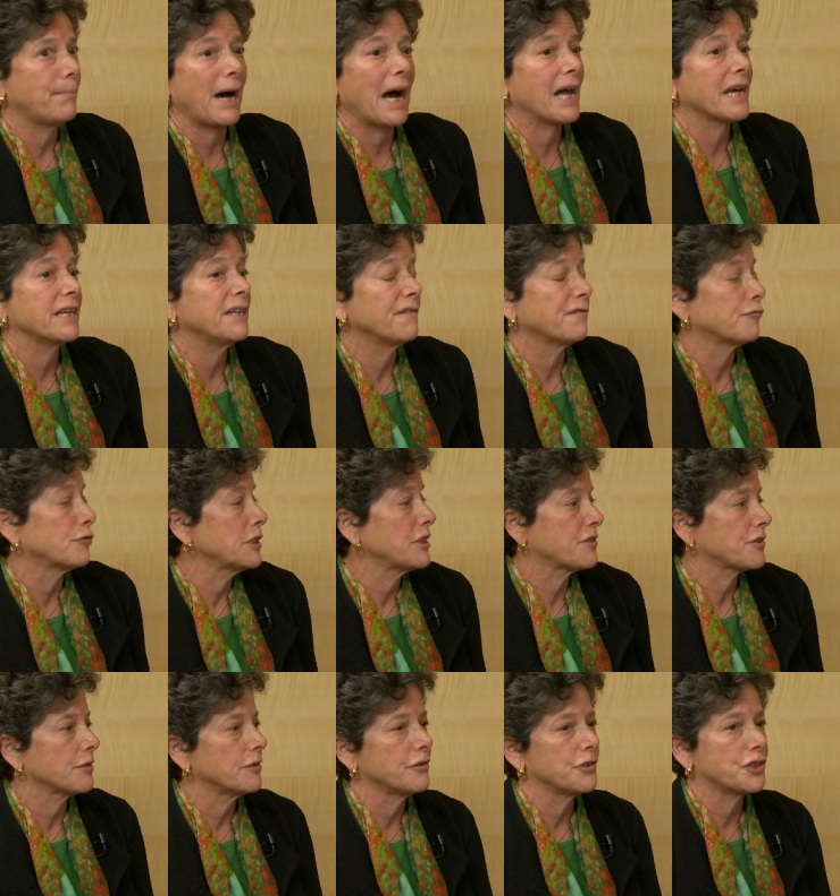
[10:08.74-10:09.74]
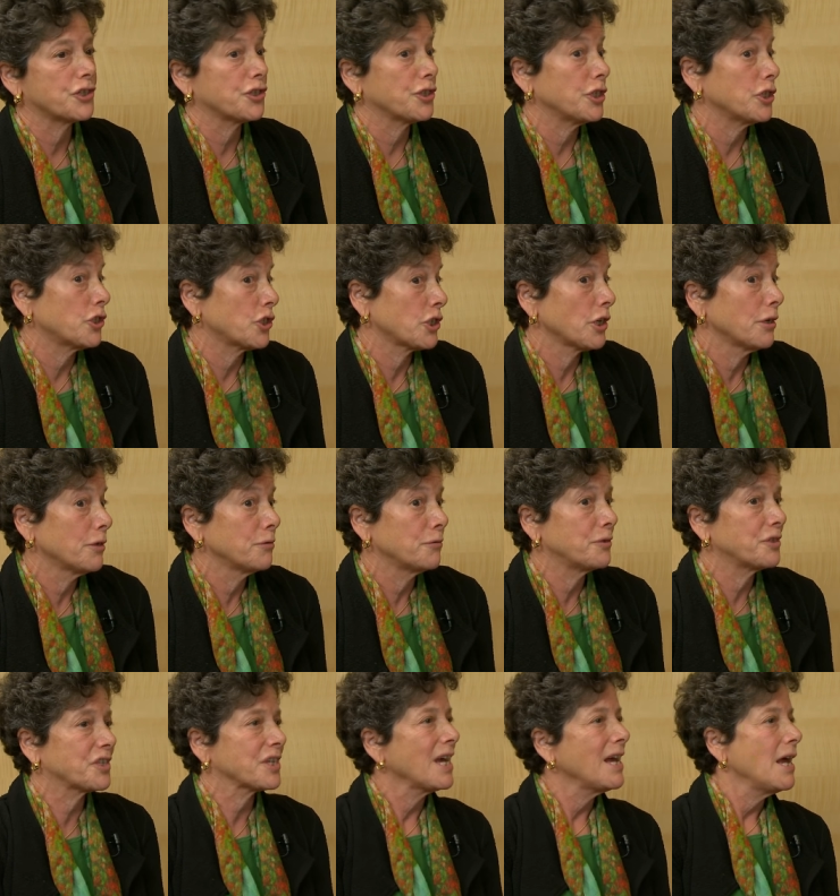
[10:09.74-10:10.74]
body of research that
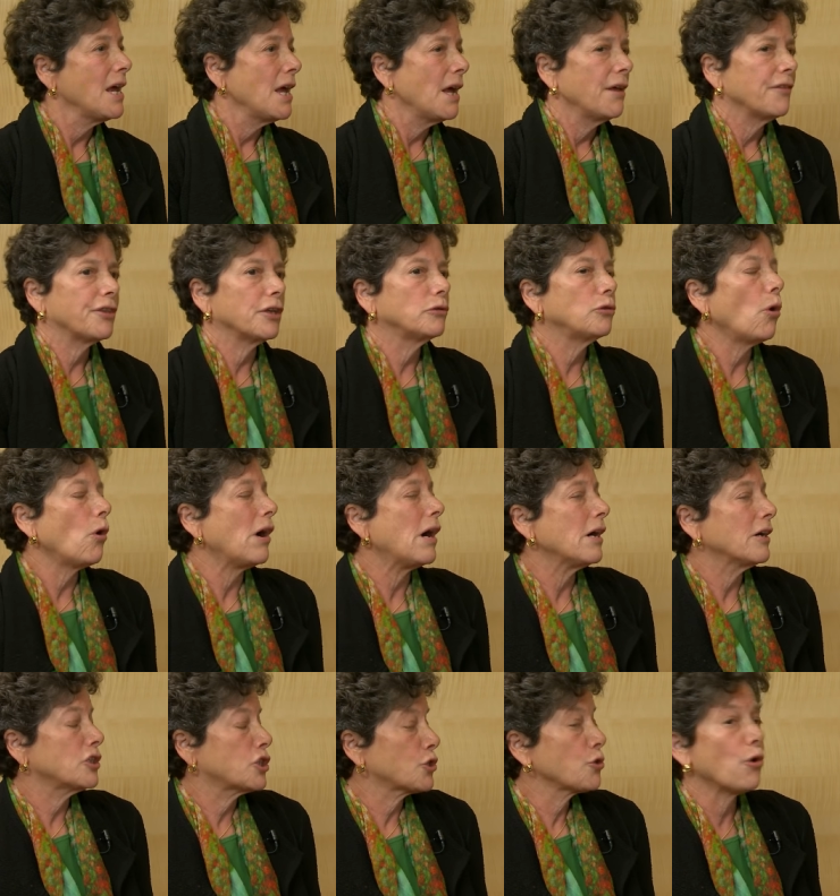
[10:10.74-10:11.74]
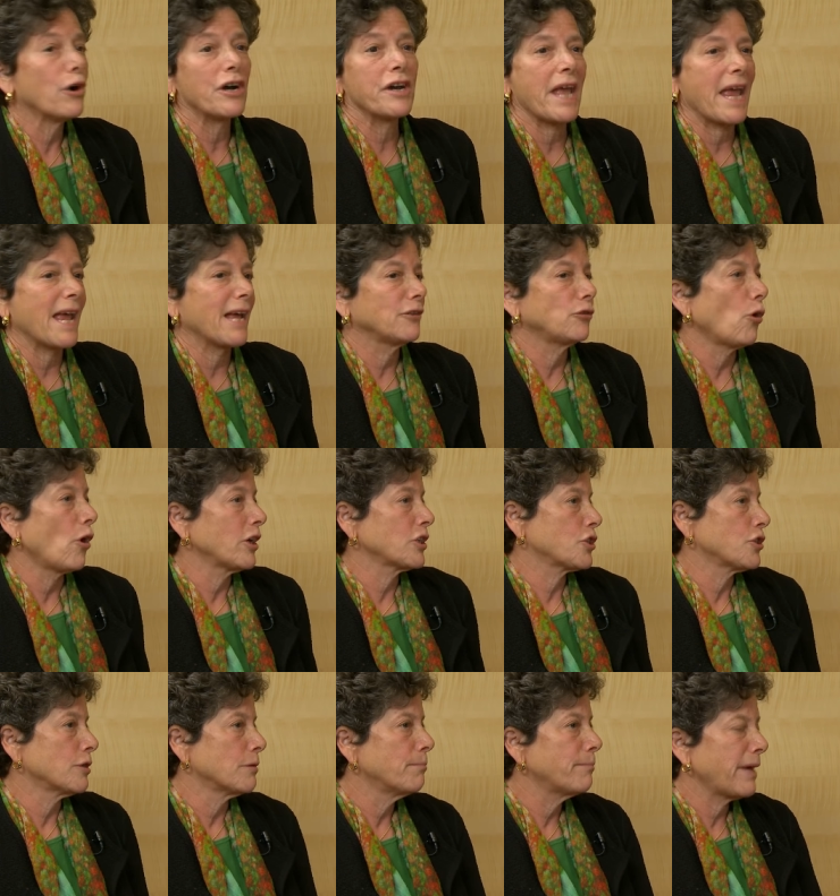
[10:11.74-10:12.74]
shows the long, short and
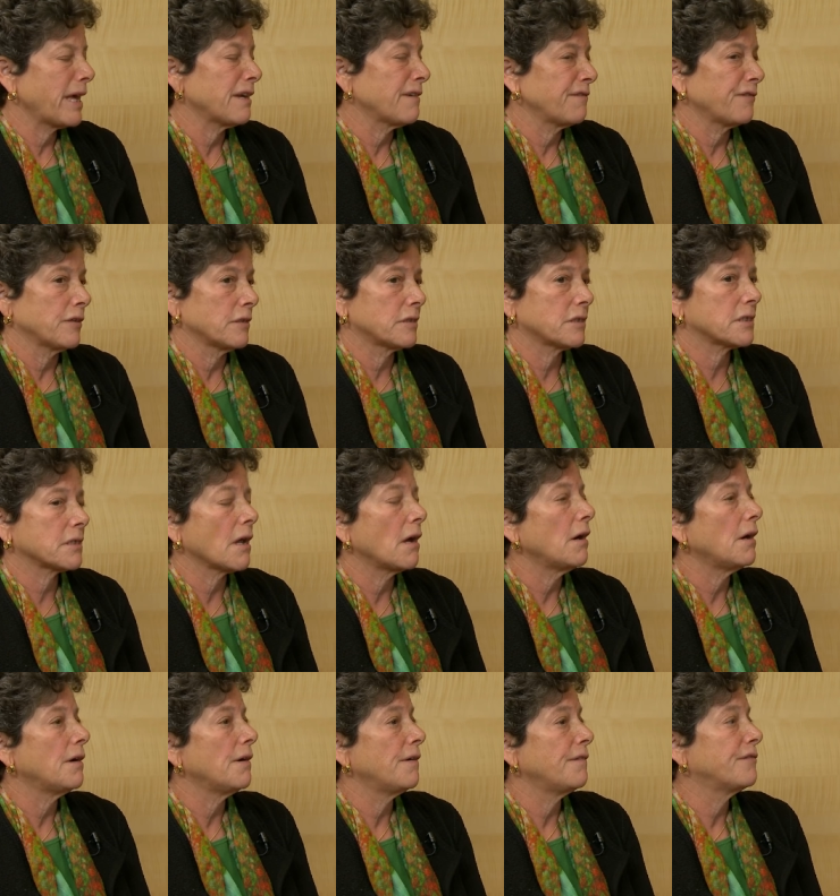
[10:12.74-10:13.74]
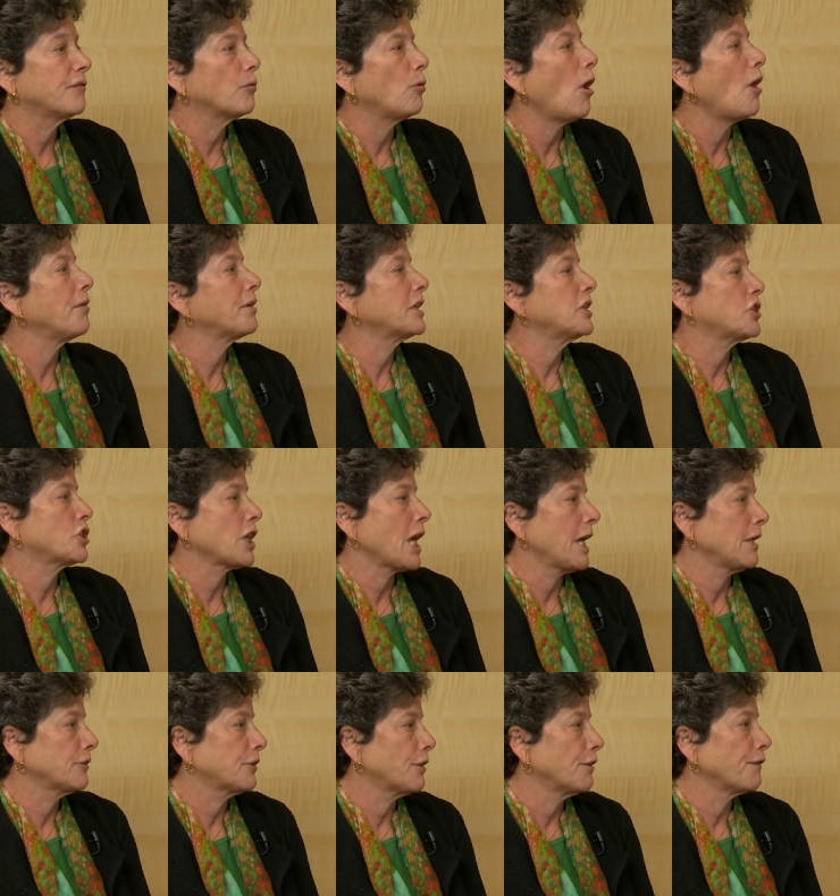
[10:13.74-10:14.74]
long-term benefits of quality
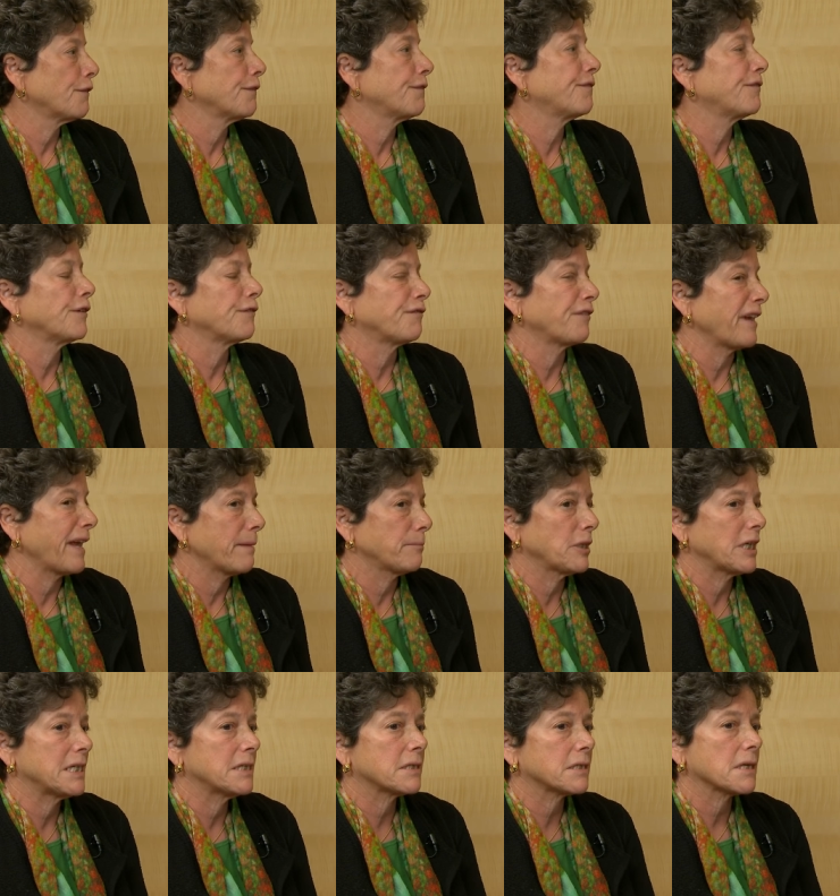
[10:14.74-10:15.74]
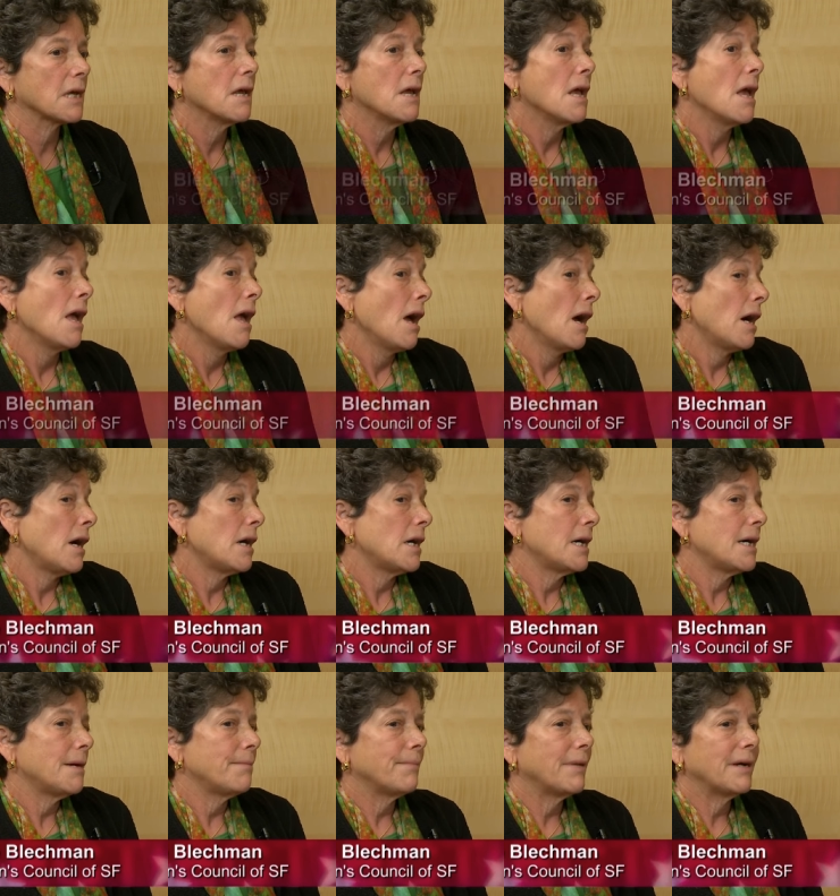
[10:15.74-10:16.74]
childcare for families.
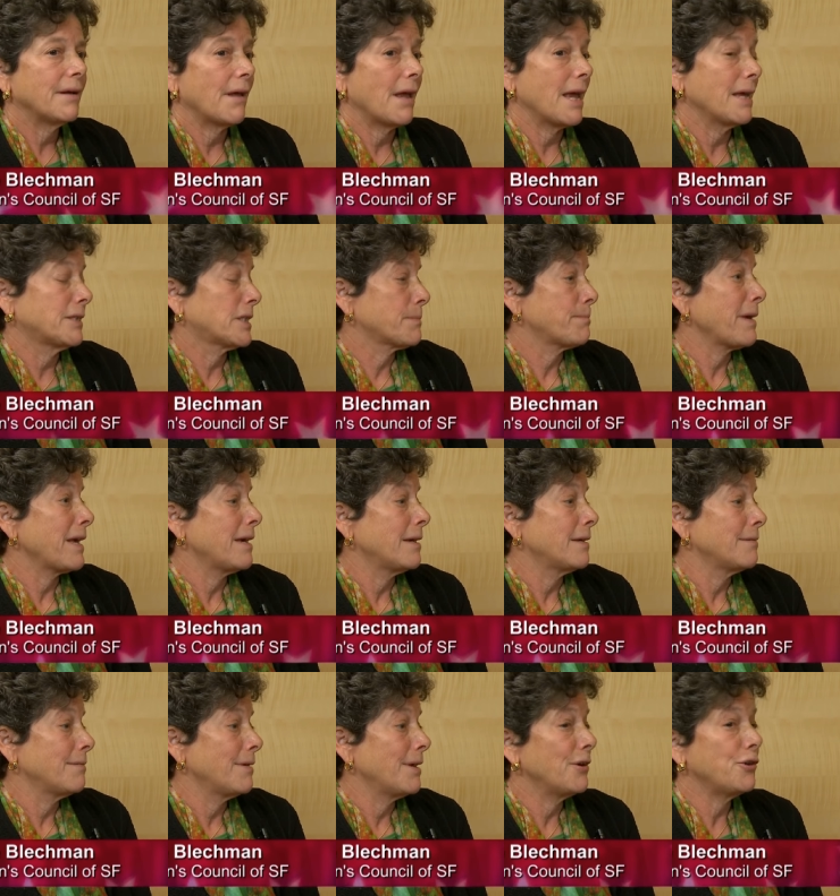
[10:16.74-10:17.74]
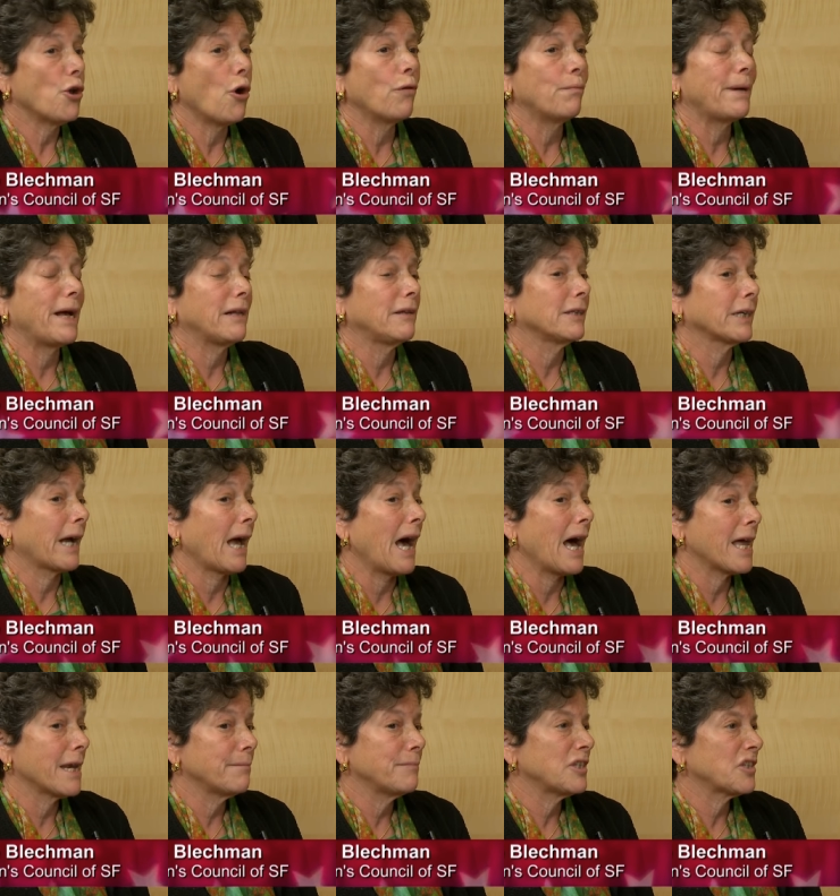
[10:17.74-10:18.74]
Um, it's been Nobel
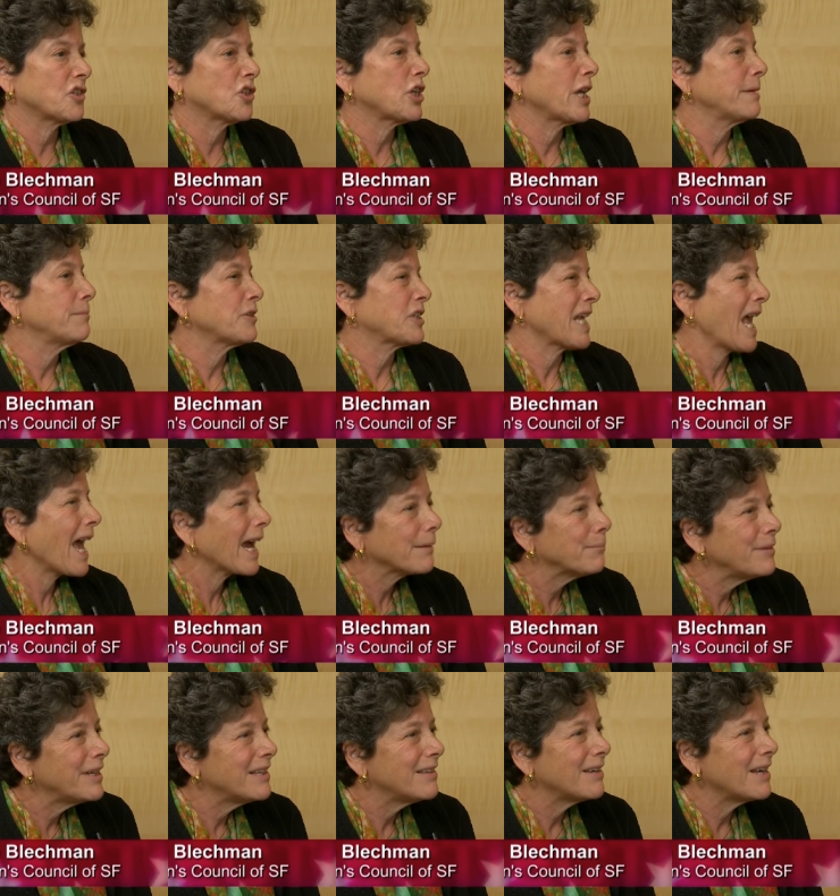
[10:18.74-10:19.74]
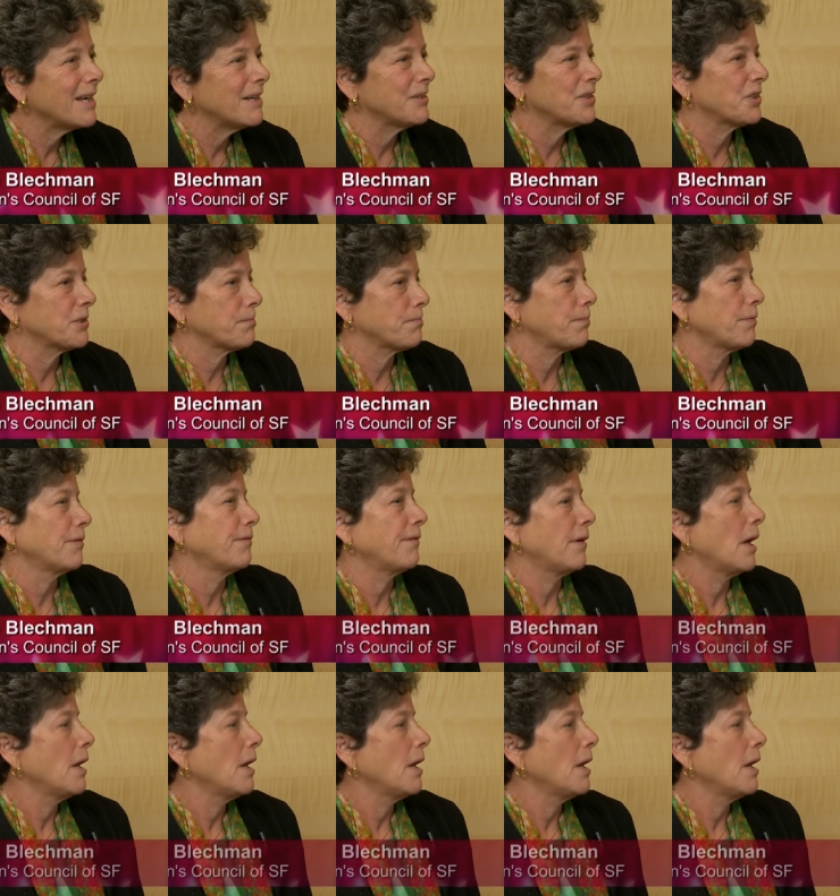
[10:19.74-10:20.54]
economist James Heckman has pre